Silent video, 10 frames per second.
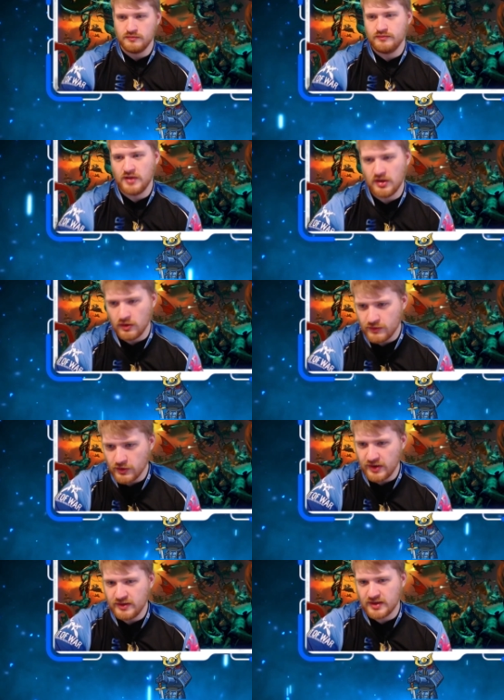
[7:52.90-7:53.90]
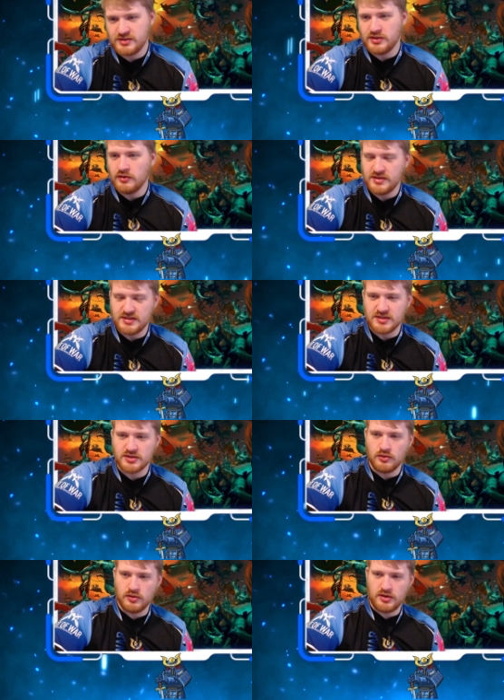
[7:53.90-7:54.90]
you know, if you're in the Custodes
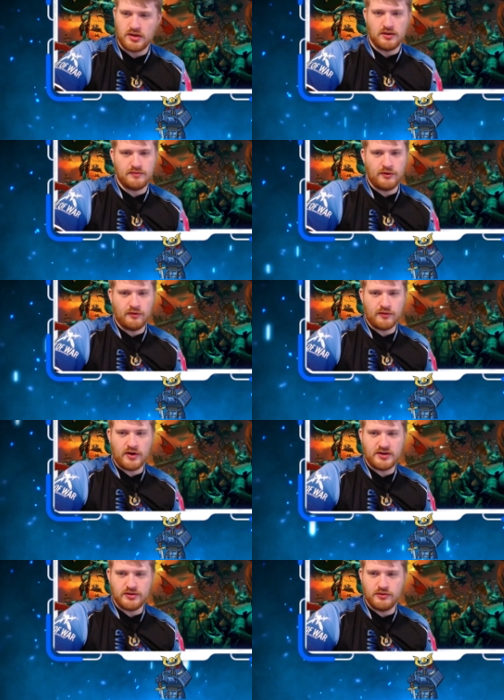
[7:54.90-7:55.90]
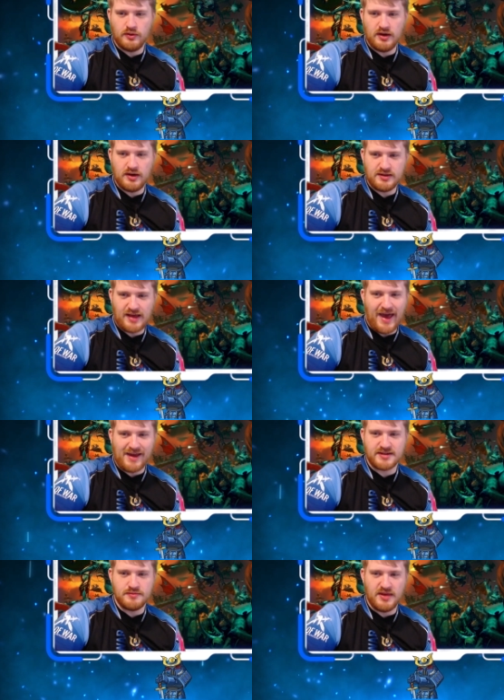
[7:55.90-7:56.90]
Discord, feel free to, uh, to
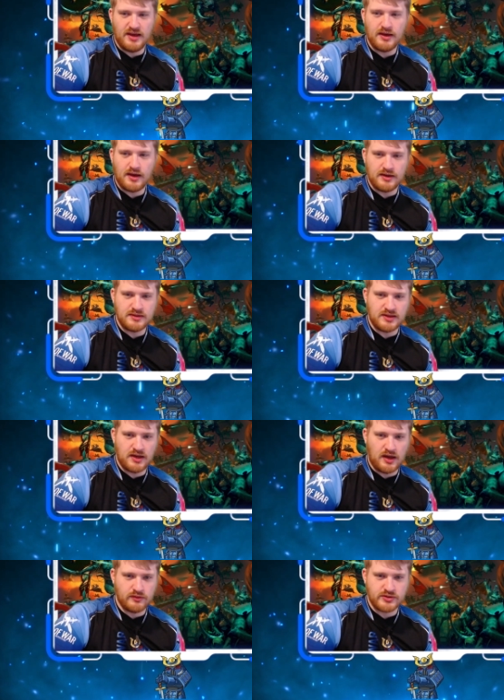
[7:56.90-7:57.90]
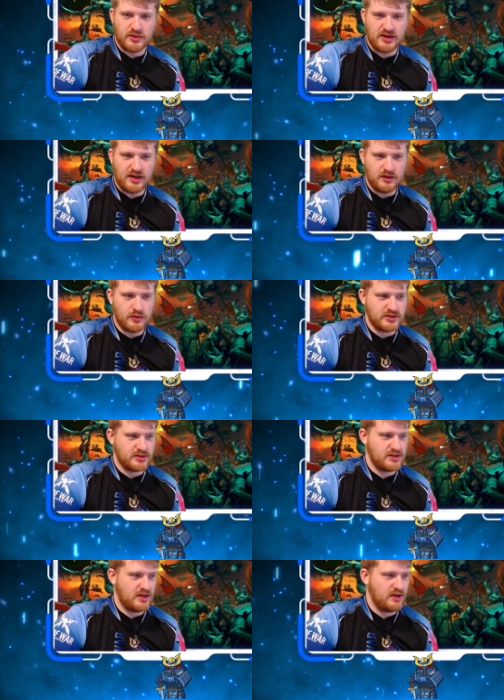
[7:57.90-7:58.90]
at me and uh, I'll respond to any
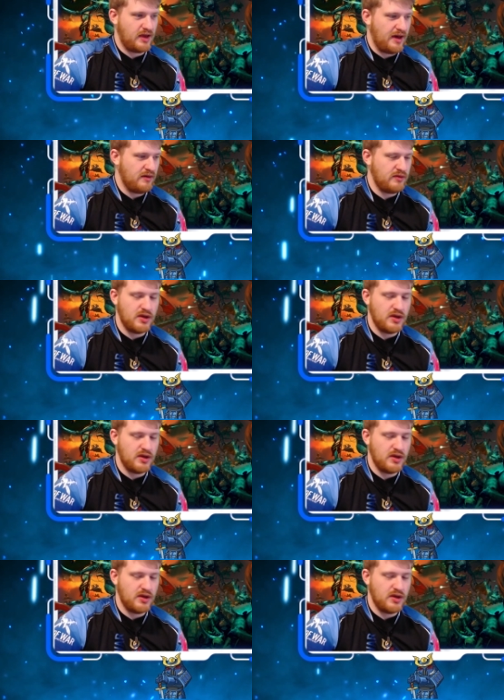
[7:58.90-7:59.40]
questions that you have.